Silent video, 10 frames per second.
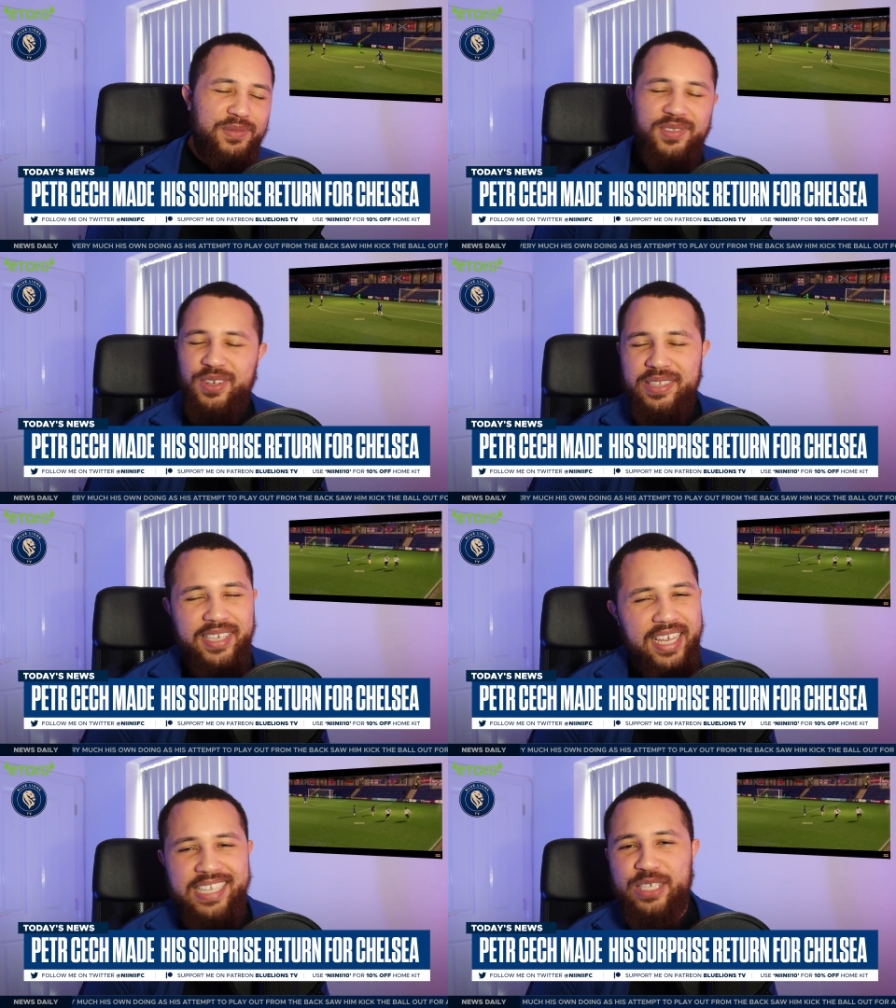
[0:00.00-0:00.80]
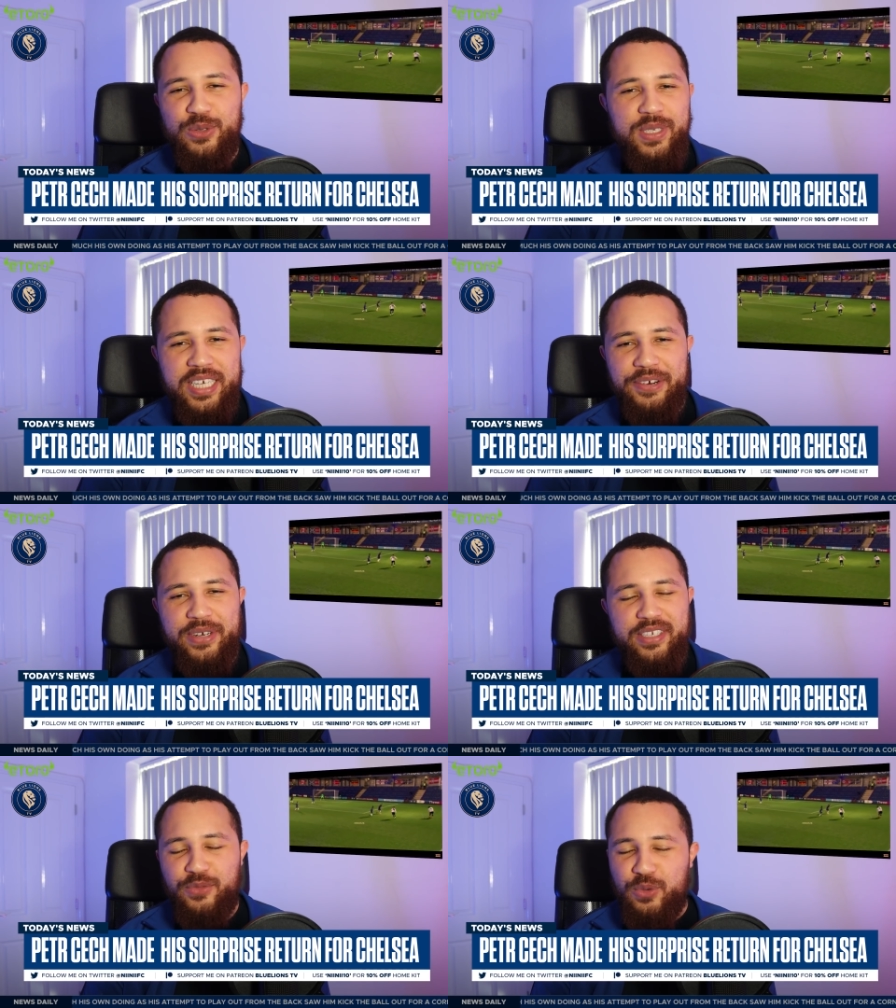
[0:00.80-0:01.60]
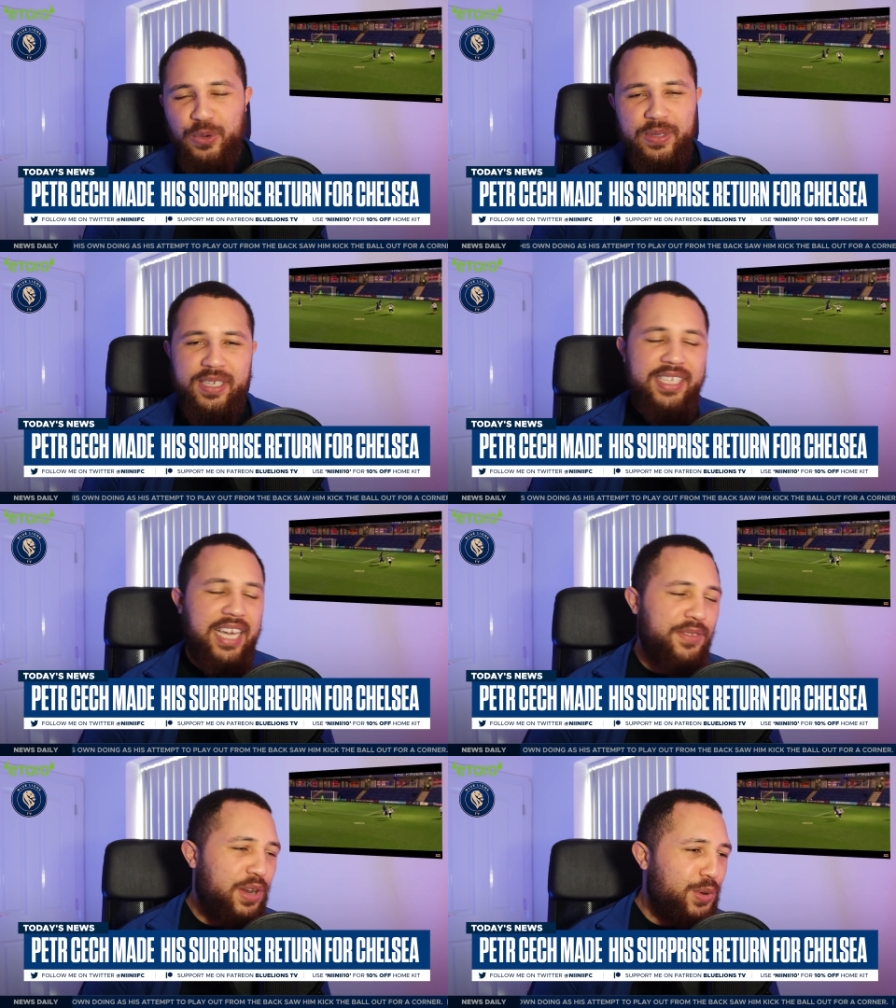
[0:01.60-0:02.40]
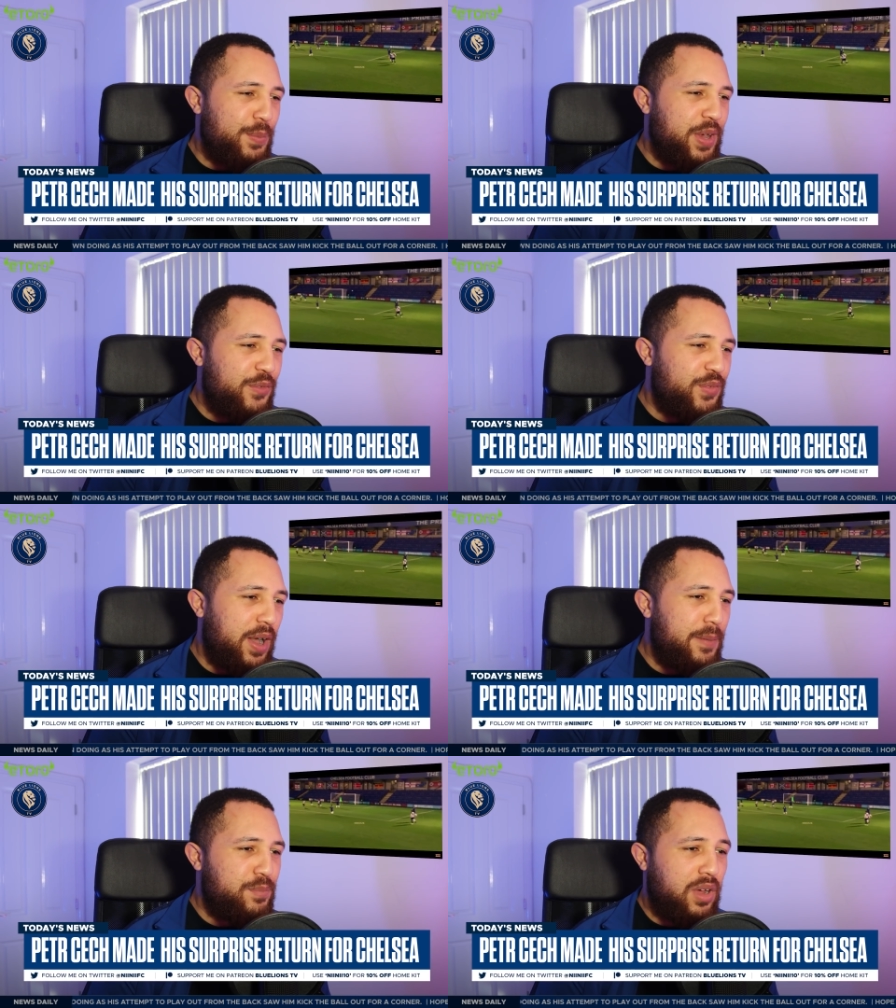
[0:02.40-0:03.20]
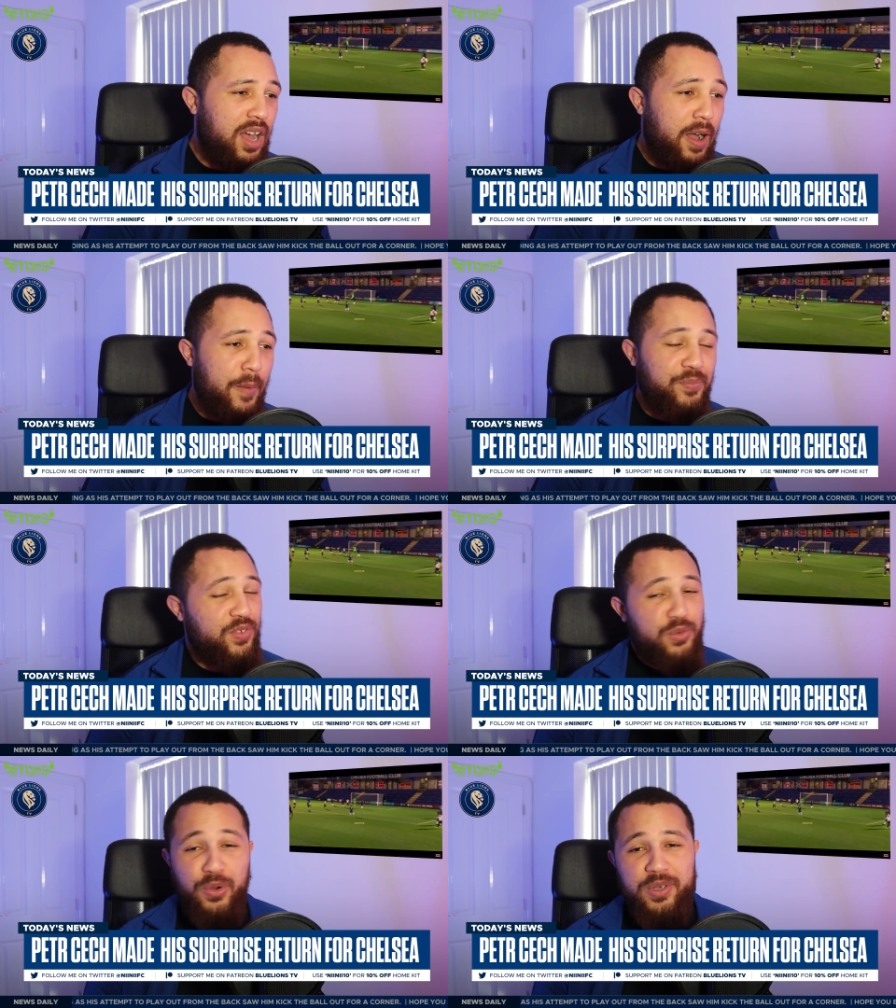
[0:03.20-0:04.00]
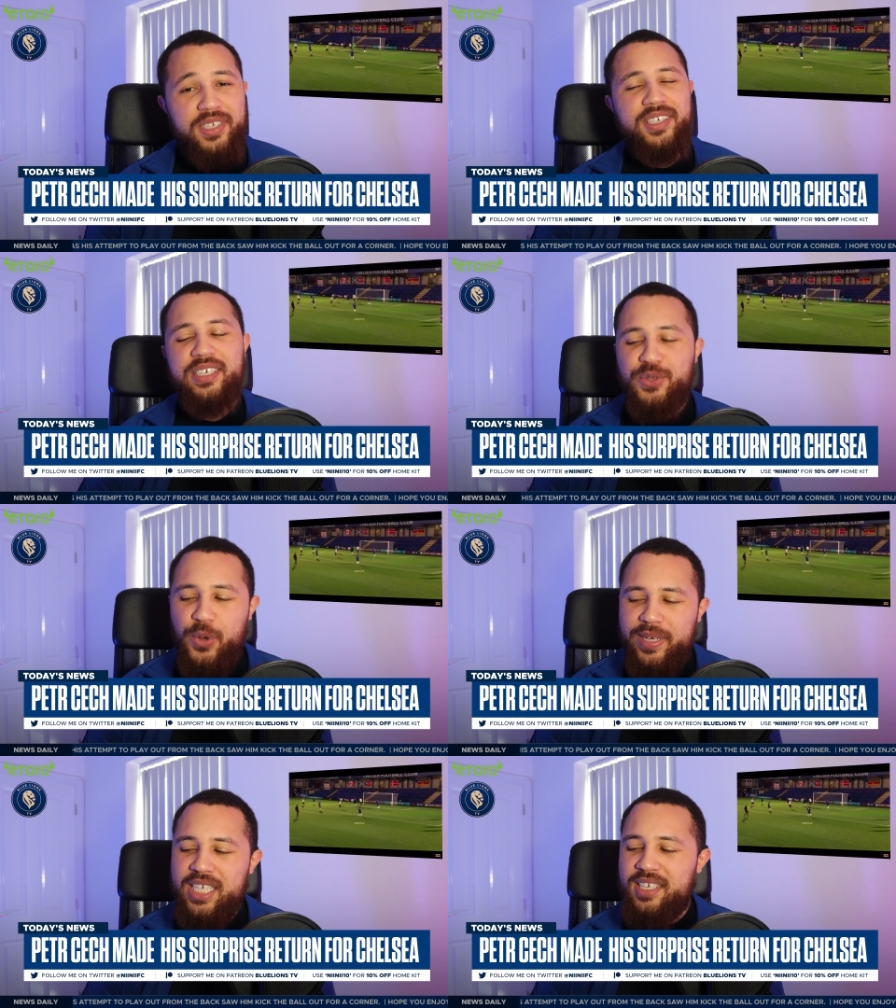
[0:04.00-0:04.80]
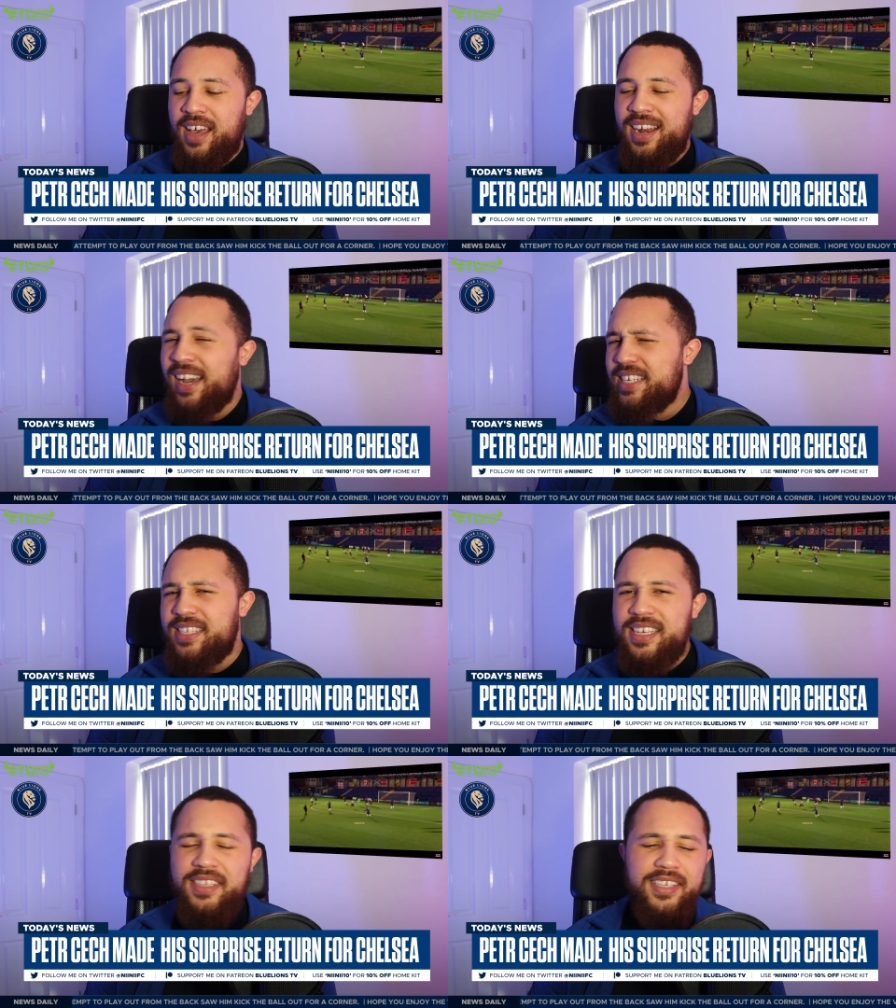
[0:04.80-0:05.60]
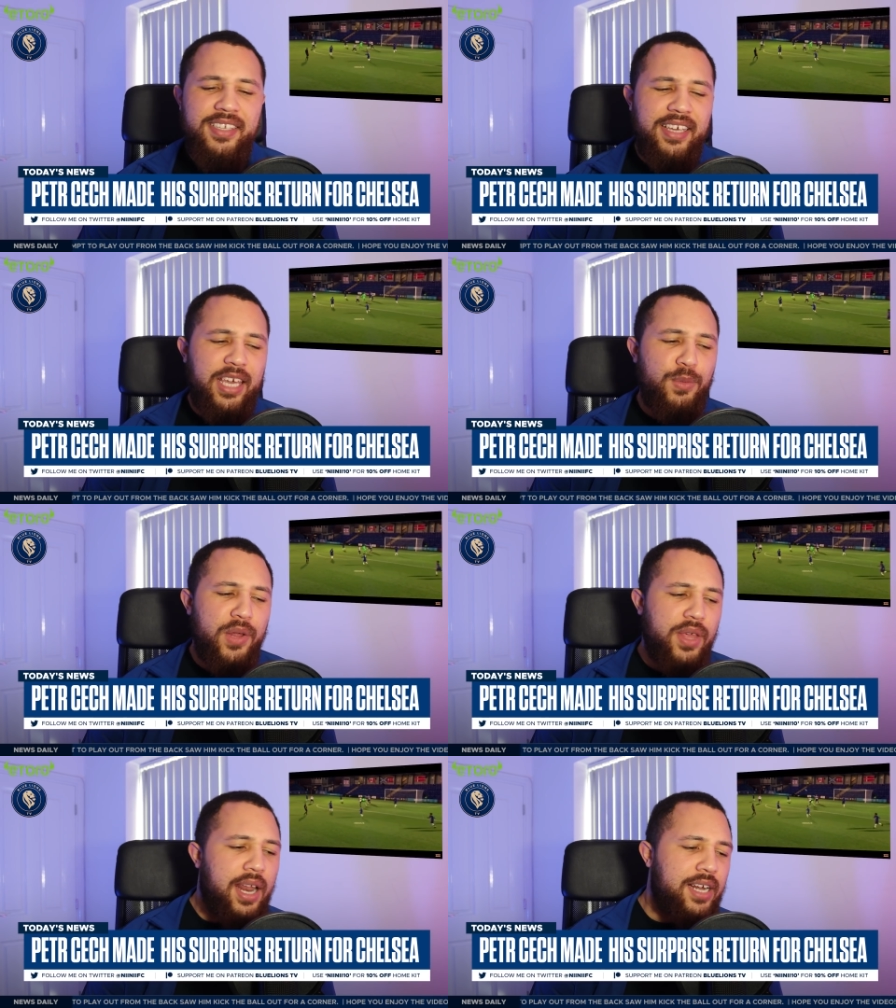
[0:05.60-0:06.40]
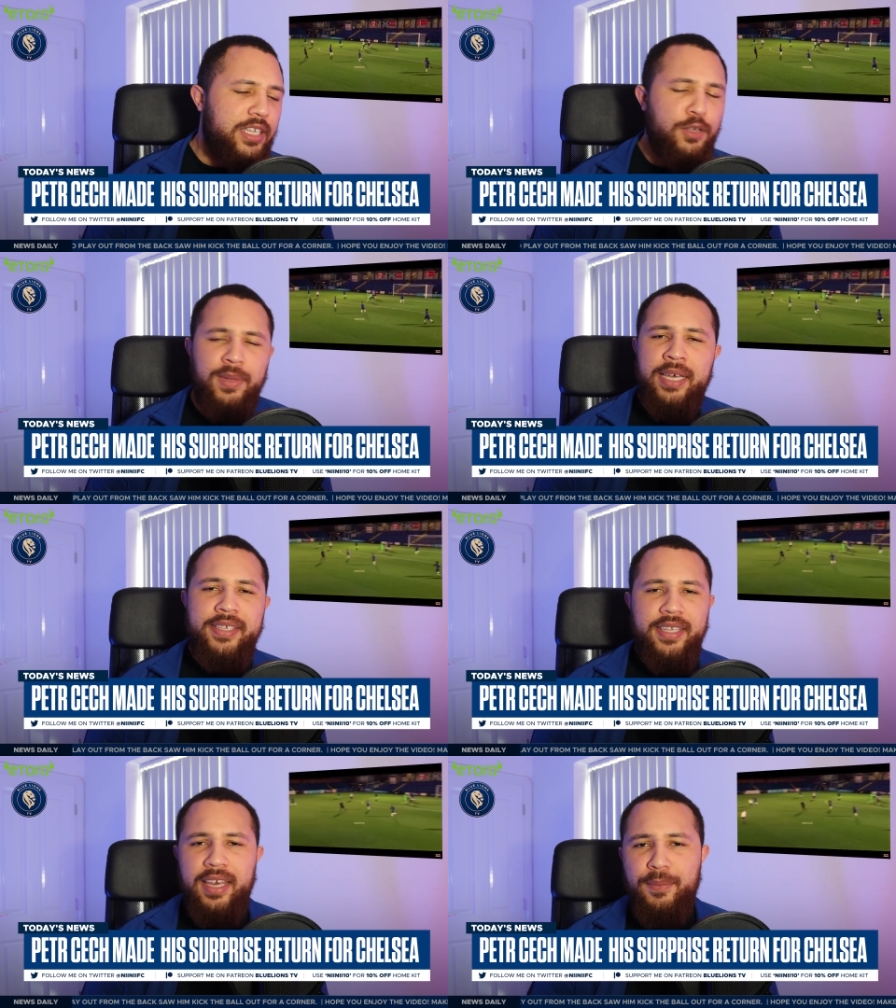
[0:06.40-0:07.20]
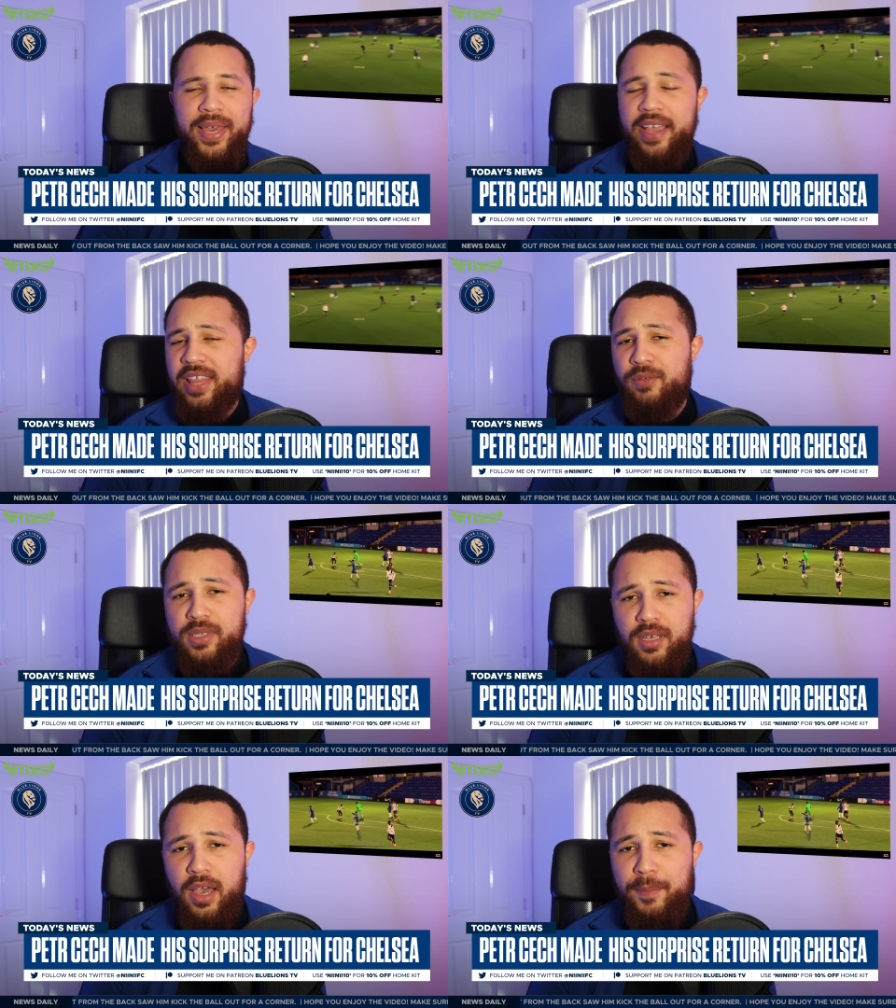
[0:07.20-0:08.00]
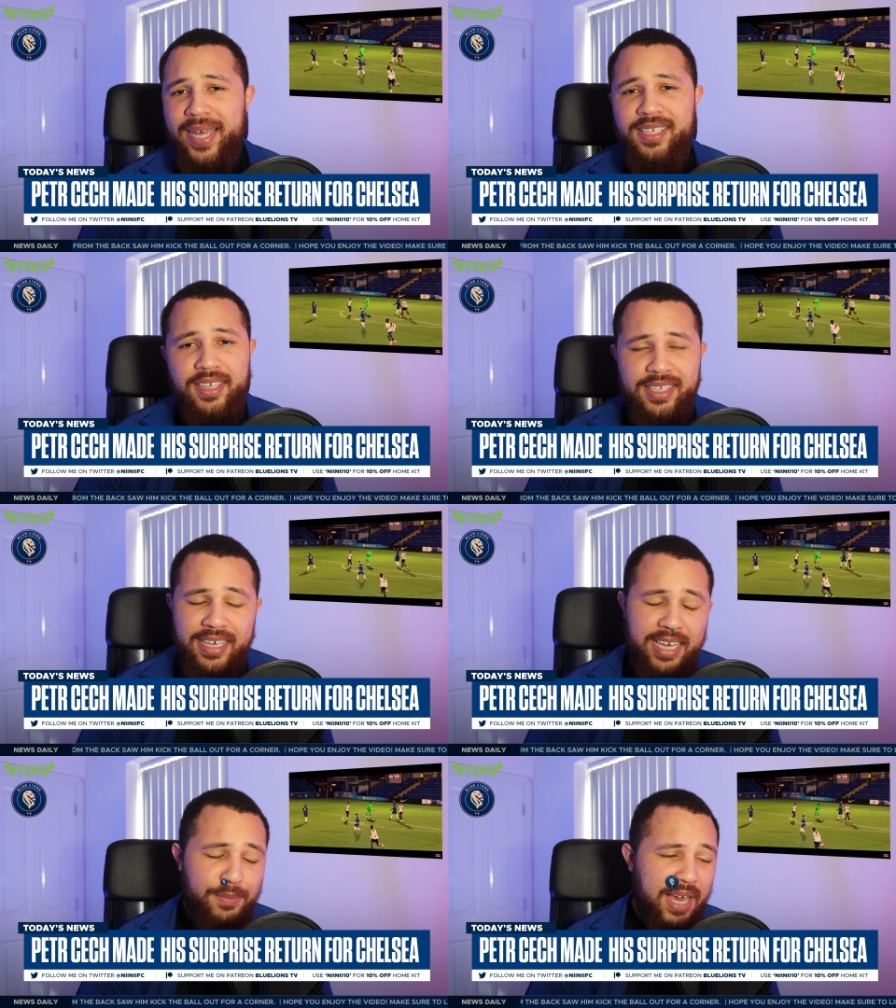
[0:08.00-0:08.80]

Don't take it too serious, of course, just having a little bit of fun. But of course, it's always a nice thing to see one of the legends from yesteryear making their return back to the team.